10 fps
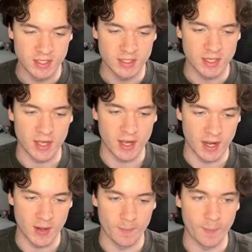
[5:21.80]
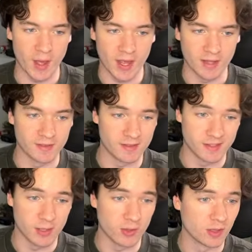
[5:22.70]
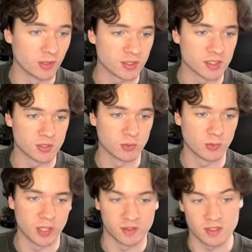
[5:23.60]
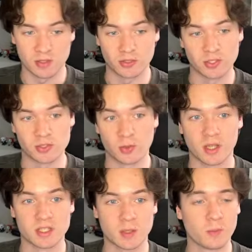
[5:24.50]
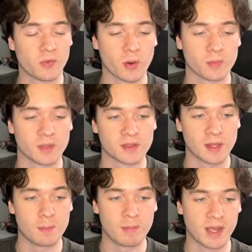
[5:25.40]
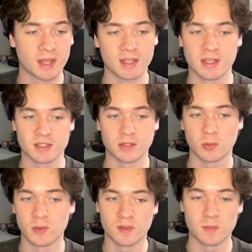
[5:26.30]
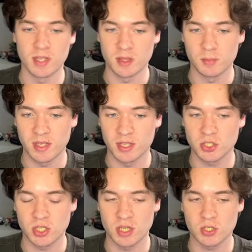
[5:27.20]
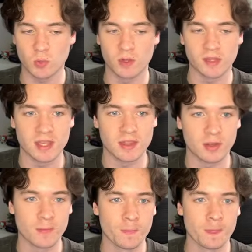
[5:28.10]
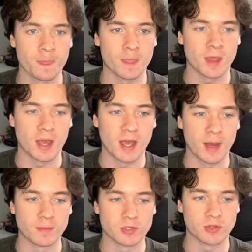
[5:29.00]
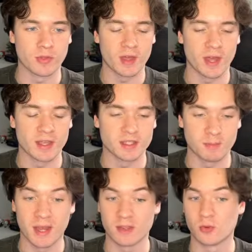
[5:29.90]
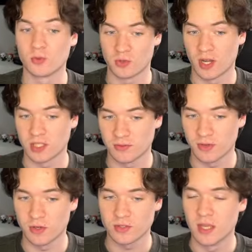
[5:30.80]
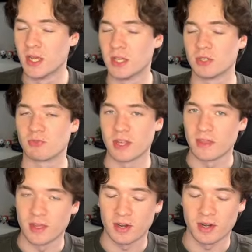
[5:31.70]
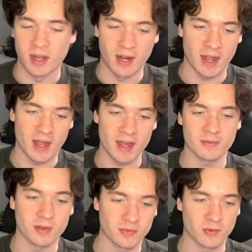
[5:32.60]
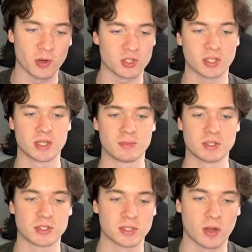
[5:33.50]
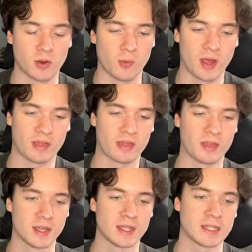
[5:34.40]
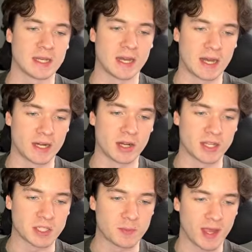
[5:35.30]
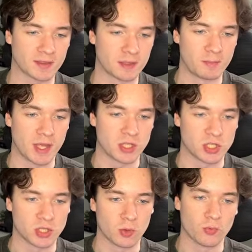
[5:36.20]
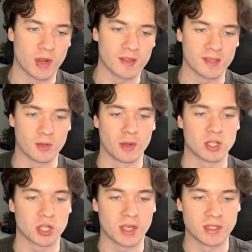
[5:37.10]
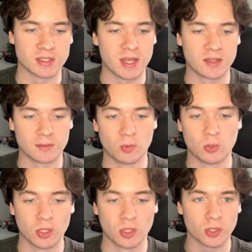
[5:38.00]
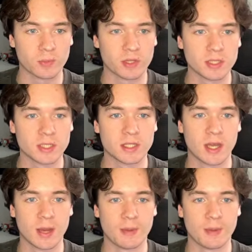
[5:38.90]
And now it looks as though, well, it doesn't look as though it is confirmed that Dembele isn't going to be in the PSG squad either. So that is my two transfers right there. And I have unfortunately been stuck with an unexpected benching already, which is Ademola Lookman. I